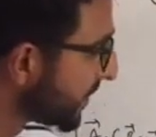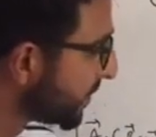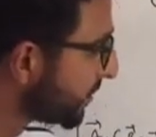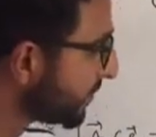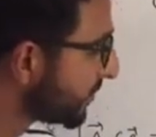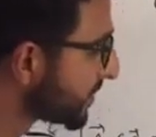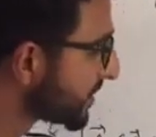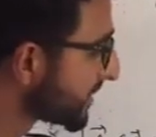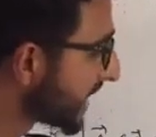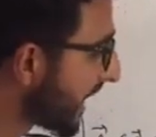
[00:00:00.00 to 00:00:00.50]

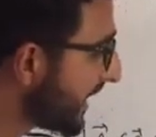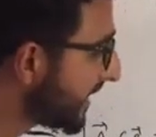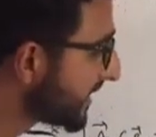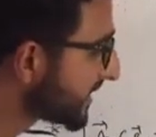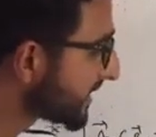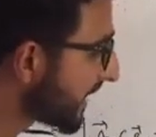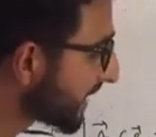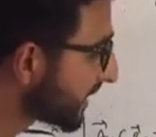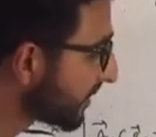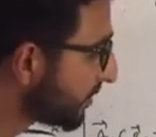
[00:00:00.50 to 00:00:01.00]
whose
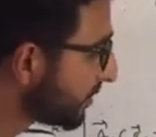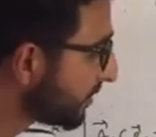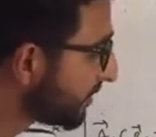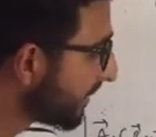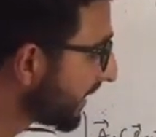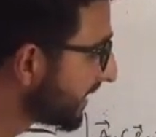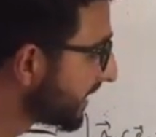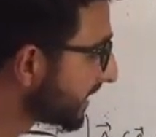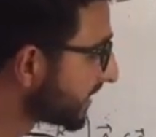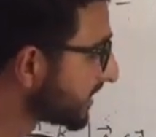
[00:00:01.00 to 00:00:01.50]
sides are given
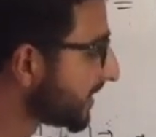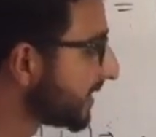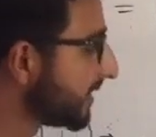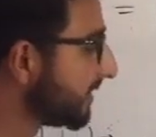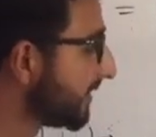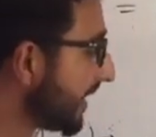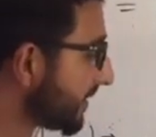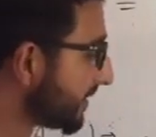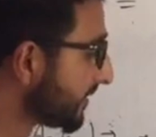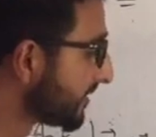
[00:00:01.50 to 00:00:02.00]
by the three
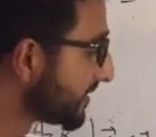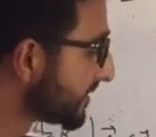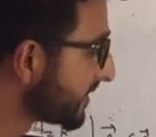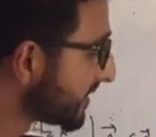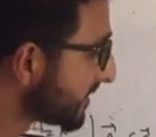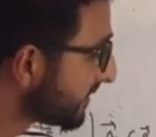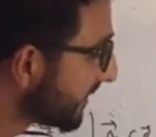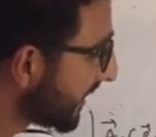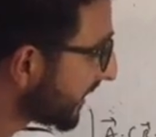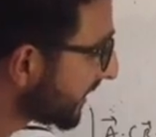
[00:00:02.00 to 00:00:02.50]
vectors.
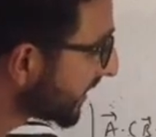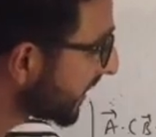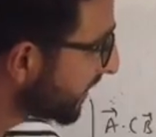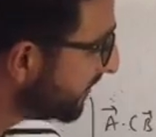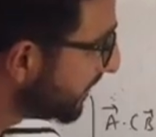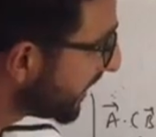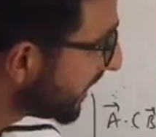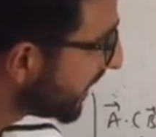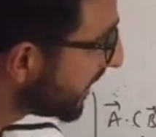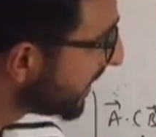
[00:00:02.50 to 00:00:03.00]
This is vector
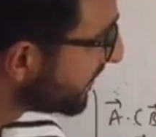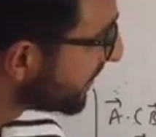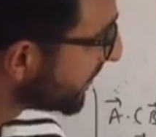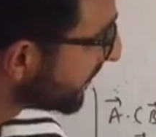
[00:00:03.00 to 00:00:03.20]
B,